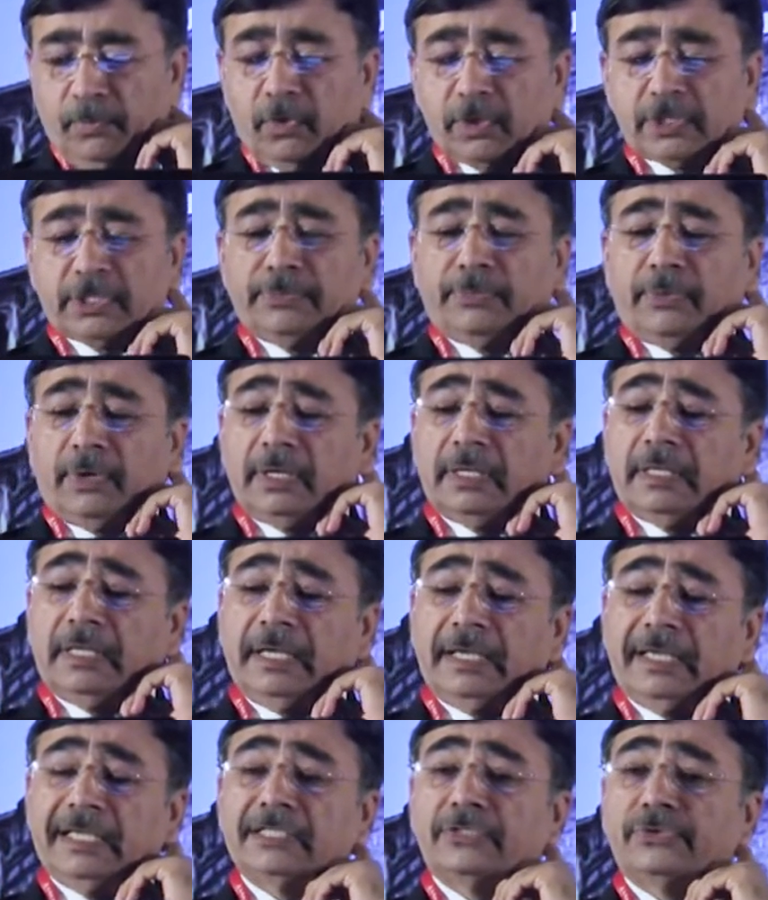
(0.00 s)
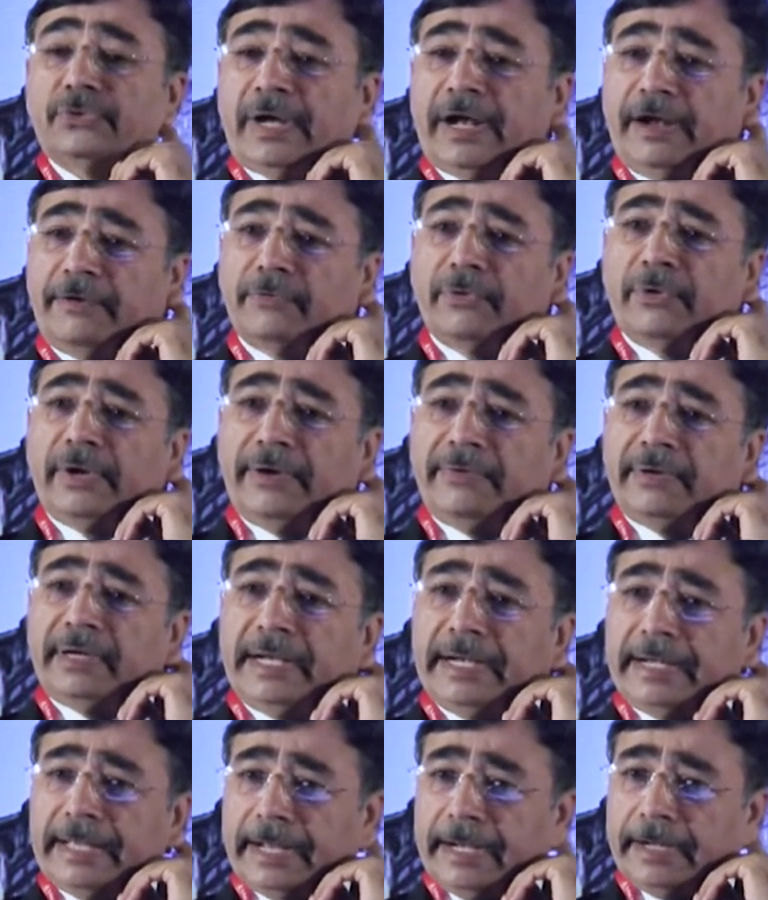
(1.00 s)
The most important thing is you have to
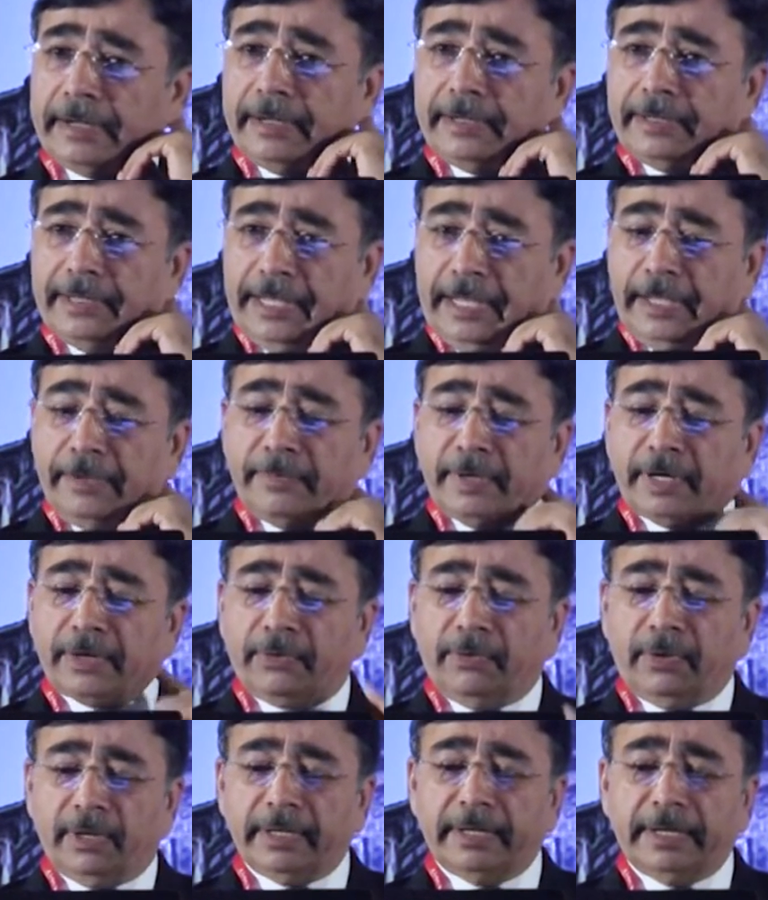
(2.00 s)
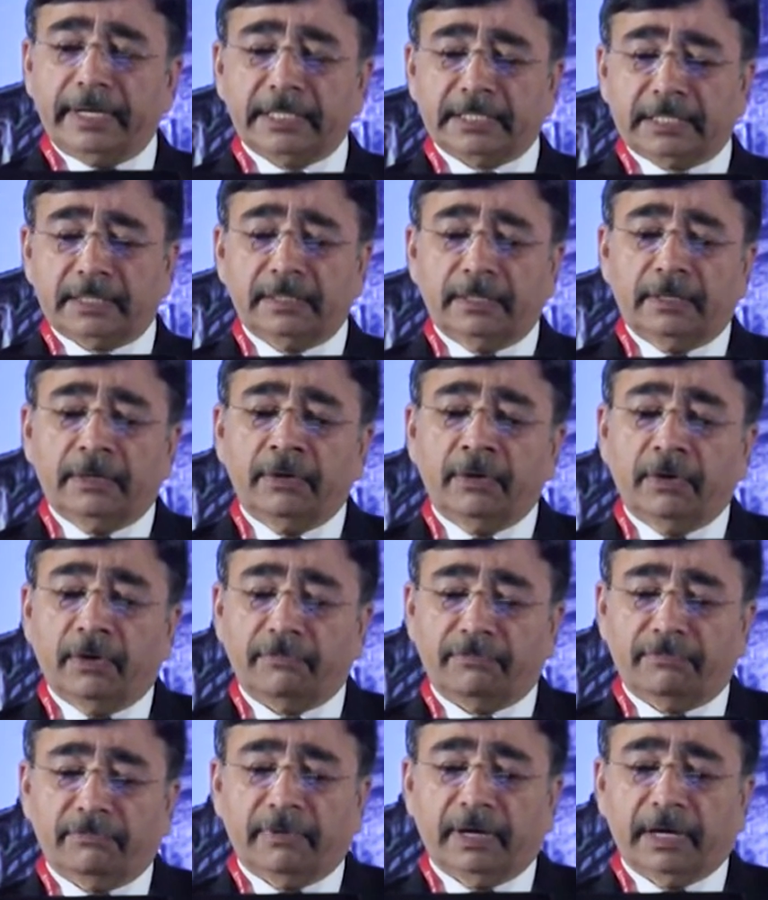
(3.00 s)
have a dedicated team and coordination
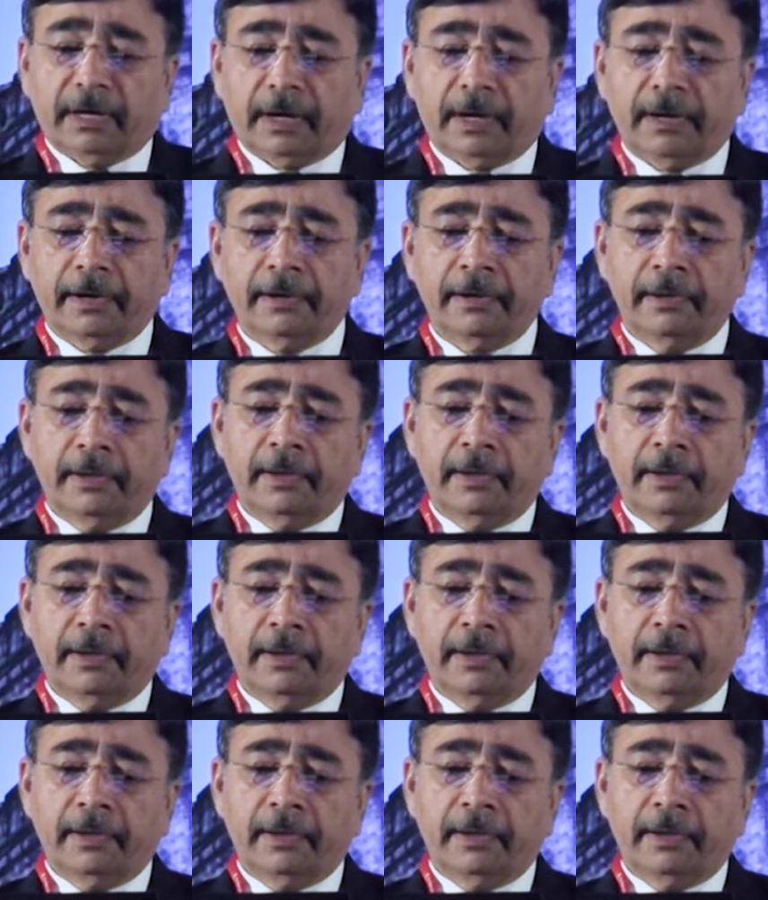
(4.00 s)
of work.